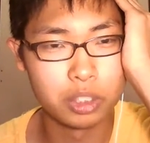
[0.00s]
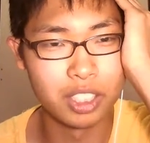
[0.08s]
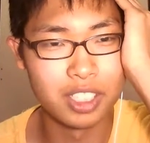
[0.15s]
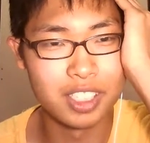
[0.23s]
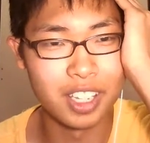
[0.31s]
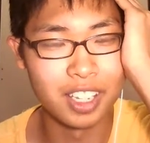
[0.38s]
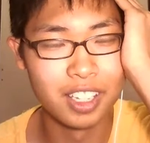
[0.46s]

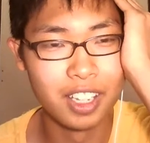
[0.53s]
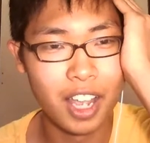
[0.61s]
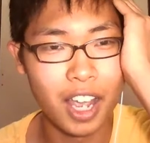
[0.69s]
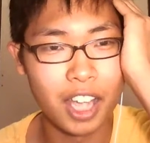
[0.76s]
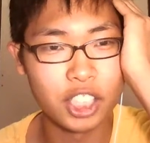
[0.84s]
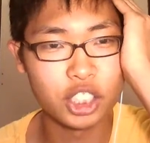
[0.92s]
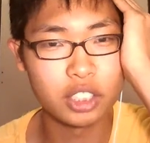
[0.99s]
should I say?
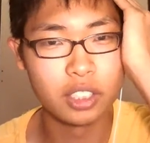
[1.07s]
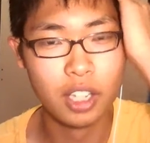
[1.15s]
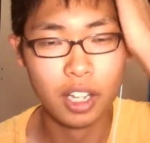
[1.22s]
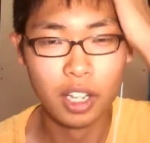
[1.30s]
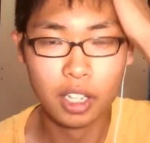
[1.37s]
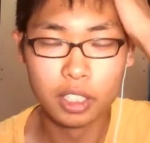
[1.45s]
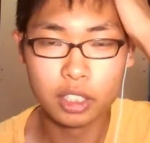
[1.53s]

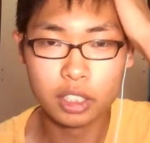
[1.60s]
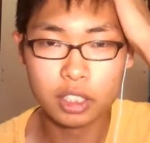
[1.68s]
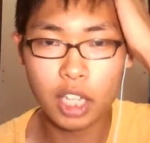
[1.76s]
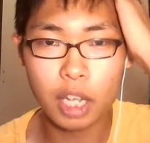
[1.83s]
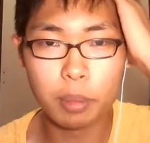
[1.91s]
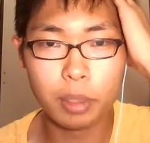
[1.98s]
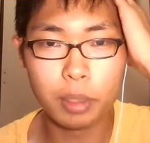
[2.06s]

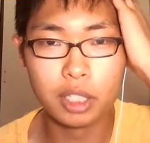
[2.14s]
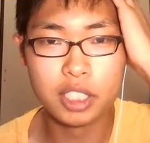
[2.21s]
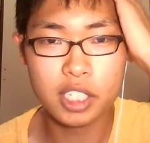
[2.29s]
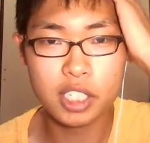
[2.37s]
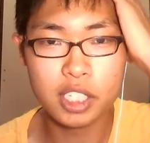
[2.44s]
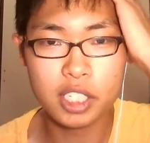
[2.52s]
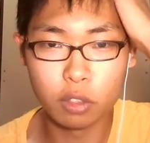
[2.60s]
Type
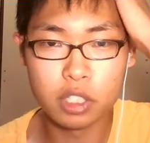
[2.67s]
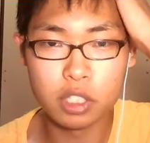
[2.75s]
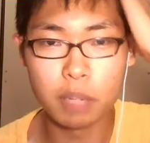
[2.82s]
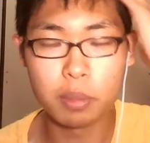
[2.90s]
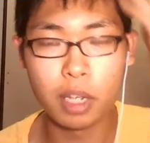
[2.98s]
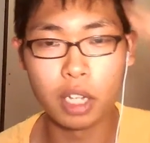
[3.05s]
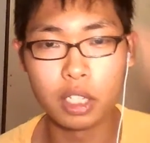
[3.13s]
dicks out for
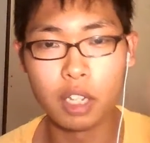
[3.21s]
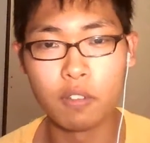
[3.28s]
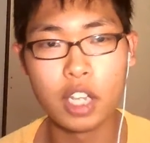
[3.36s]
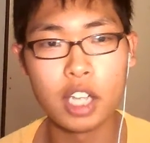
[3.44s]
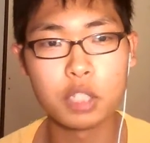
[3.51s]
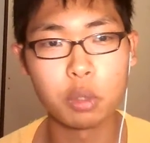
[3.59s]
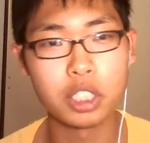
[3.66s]
Slipknot if you
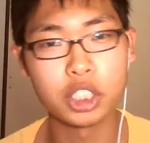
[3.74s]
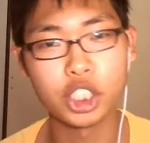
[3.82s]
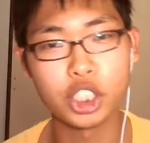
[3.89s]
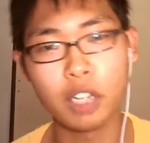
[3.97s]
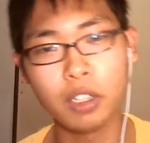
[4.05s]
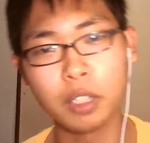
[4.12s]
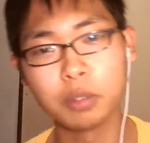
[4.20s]
guys want to
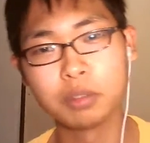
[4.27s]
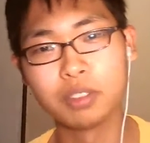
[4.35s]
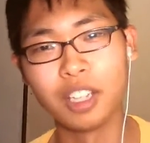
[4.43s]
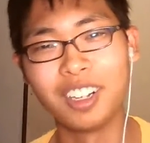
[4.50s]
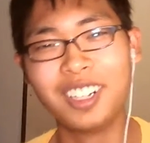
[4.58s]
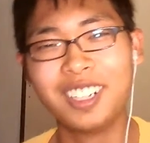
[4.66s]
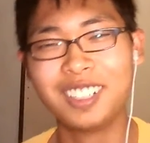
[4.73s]
shout out
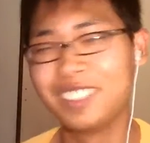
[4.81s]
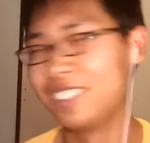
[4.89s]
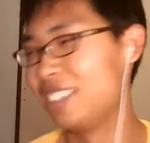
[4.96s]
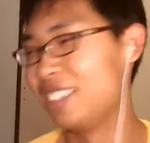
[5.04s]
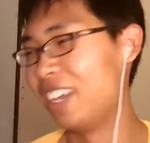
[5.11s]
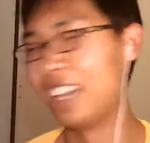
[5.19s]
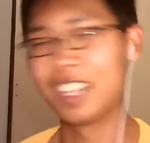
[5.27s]
there.
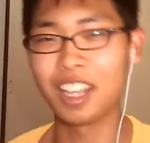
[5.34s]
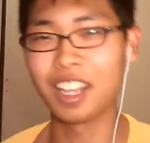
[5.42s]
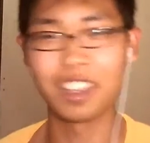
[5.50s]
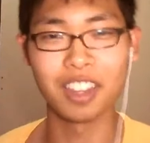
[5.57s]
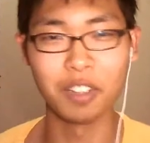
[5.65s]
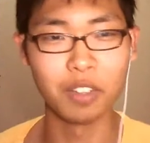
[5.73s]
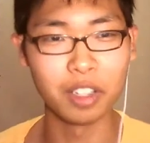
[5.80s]

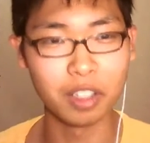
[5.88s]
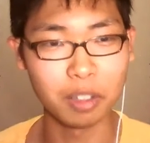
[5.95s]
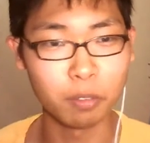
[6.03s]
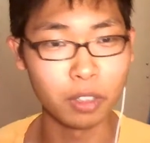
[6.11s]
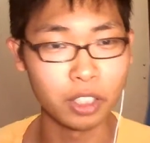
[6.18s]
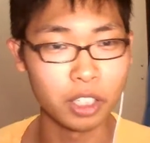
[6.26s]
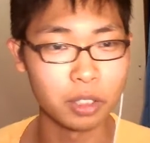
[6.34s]
I can't
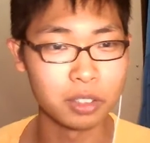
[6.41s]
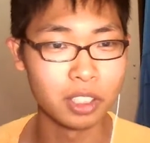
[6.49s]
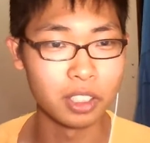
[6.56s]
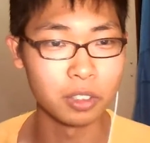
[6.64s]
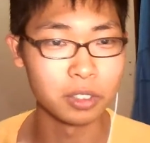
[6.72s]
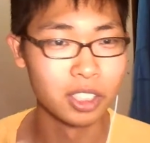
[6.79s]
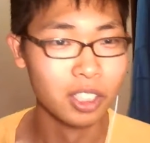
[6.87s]
think of anything
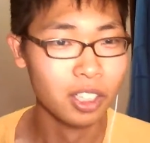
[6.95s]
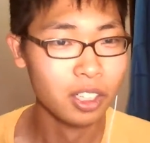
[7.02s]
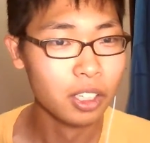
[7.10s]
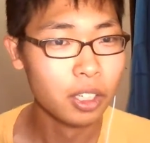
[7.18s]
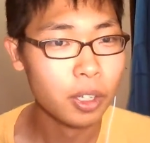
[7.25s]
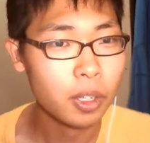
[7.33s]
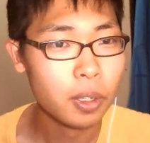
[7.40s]
funny
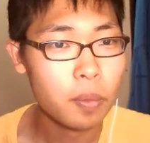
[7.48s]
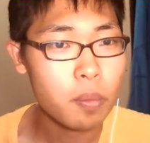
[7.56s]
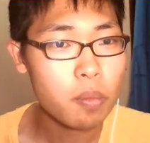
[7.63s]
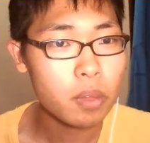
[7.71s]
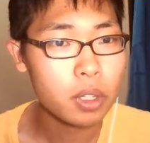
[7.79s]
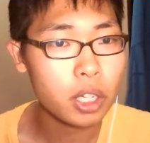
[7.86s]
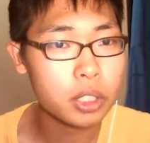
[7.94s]
else.
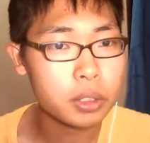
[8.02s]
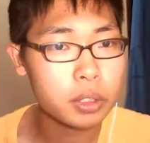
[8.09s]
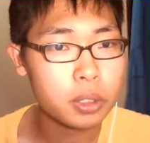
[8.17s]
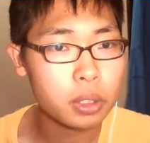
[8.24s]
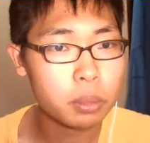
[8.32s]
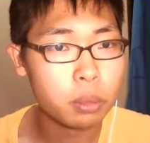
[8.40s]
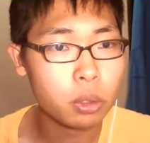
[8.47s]

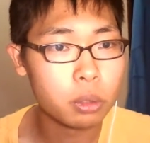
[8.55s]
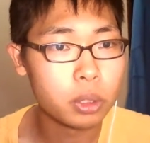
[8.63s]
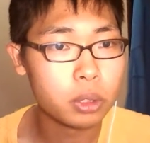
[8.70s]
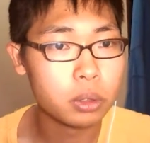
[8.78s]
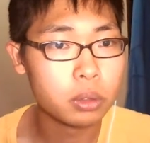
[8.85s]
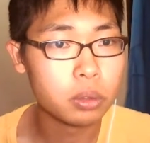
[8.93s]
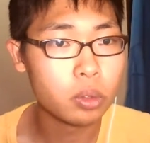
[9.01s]
I just
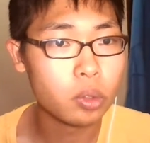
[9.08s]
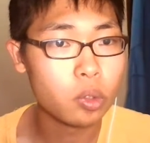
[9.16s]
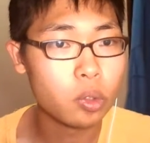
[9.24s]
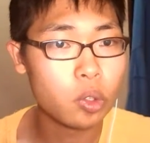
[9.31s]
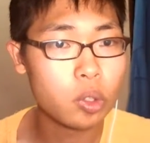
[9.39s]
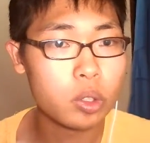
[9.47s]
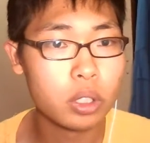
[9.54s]
started Pokemon
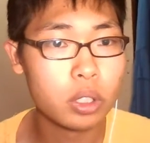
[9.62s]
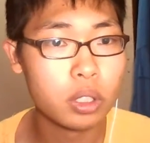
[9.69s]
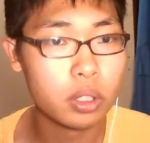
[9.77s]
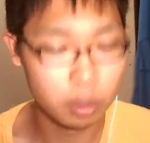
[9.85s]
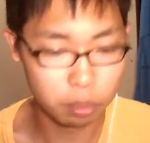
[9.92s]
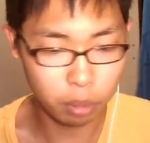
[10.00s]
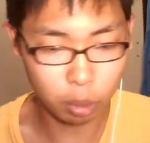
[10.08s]
Go. Okay.
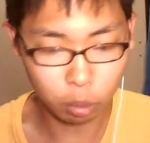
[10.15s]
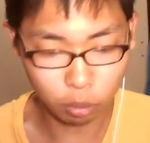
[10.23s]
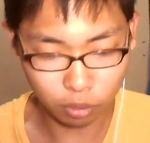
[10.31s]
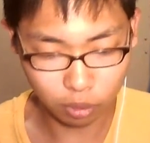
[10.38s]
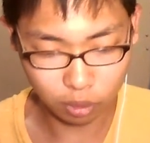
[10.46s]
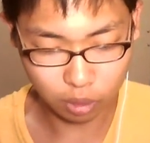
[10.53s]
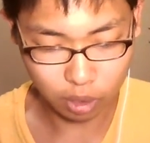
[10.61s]

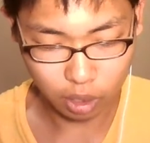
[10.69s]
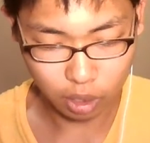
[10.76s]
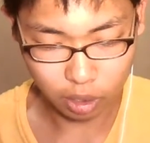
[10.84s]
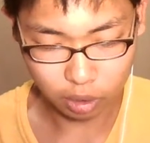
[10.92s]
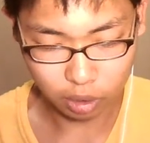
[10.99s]
Bubble.